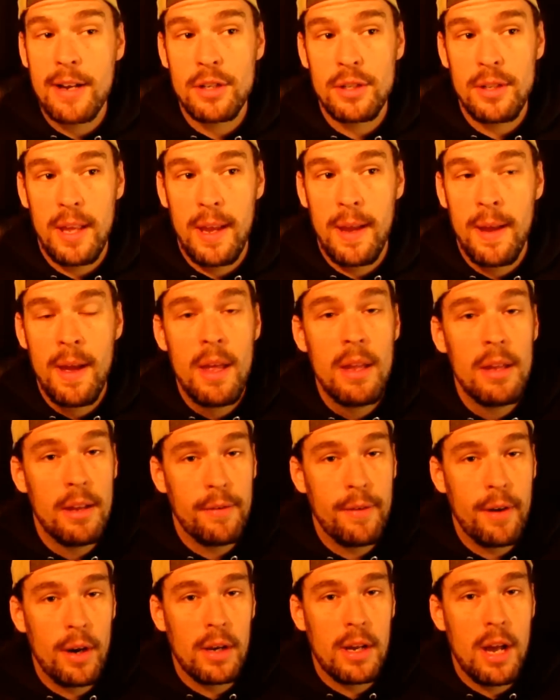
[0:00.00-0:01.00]
actually
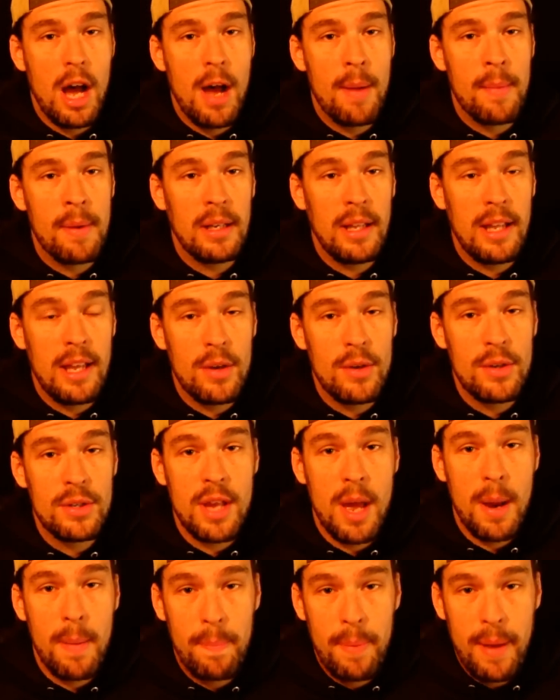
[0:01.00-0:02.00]
they're very commonly
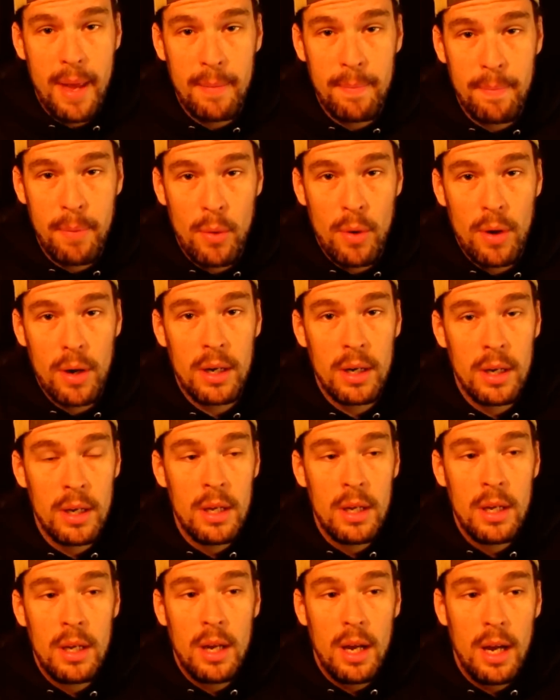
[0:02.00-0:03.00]
used on big bore
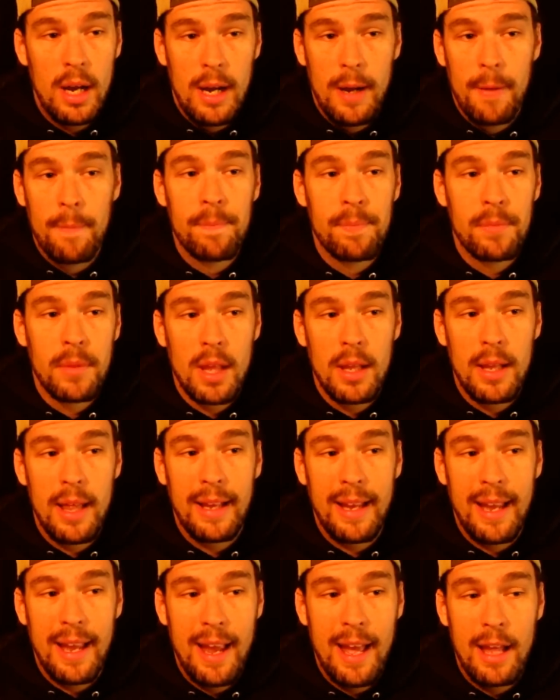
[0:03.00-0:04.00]
uh,
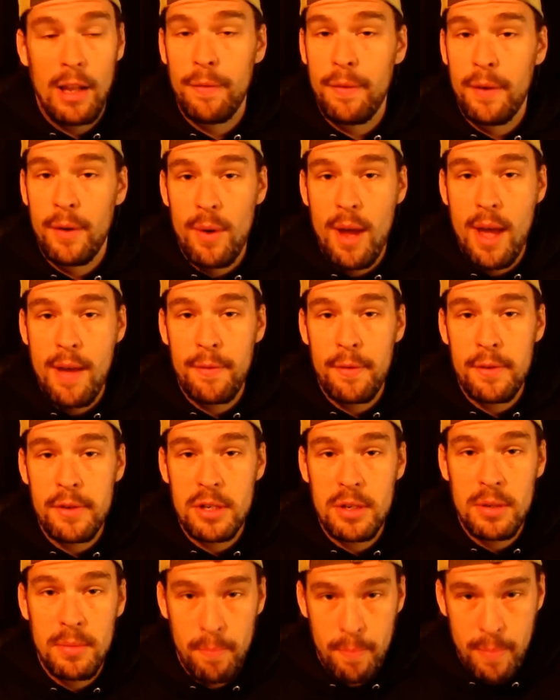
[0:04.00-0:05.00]
like elephant
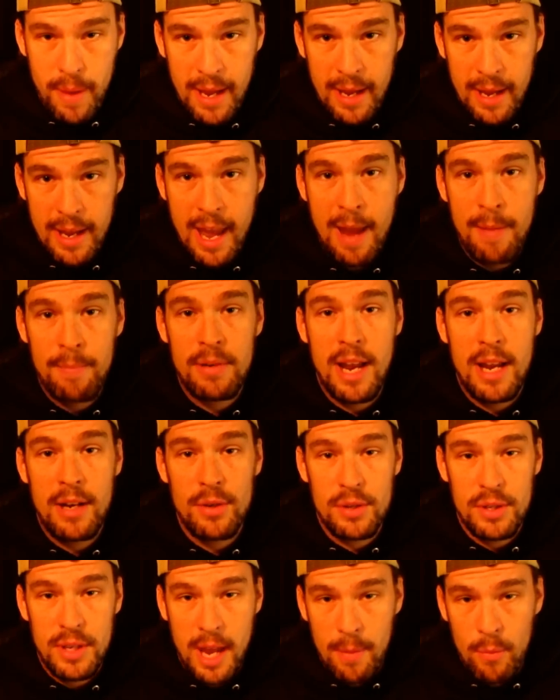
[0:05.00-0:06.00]
rifles, big game,
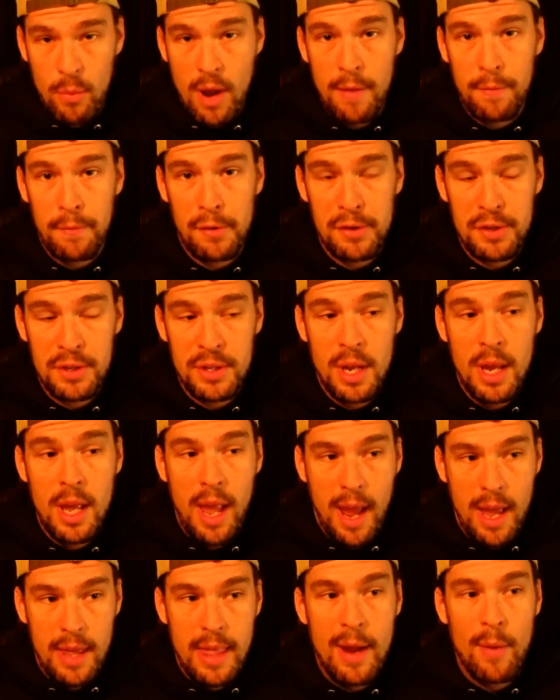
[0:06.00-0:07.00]
dangerous game rifles,
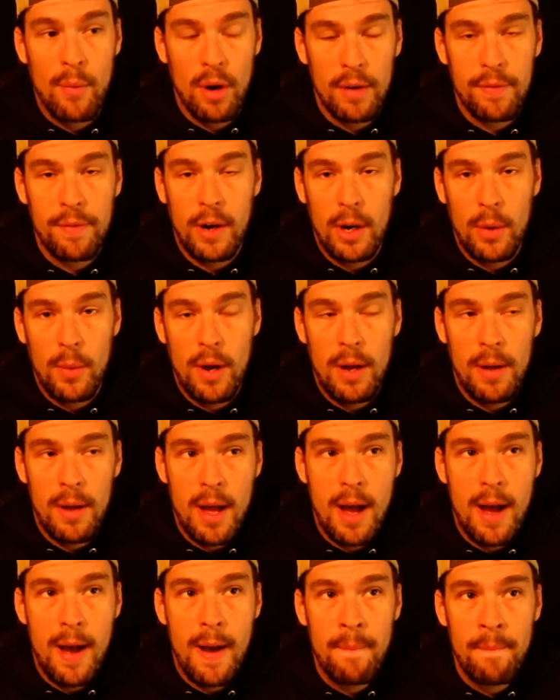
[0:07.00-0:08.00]
and they work very
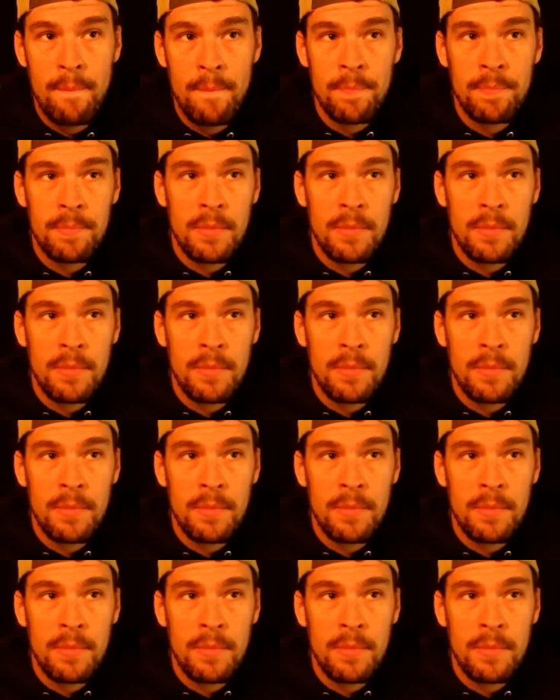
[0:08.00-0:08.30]
well. Uh,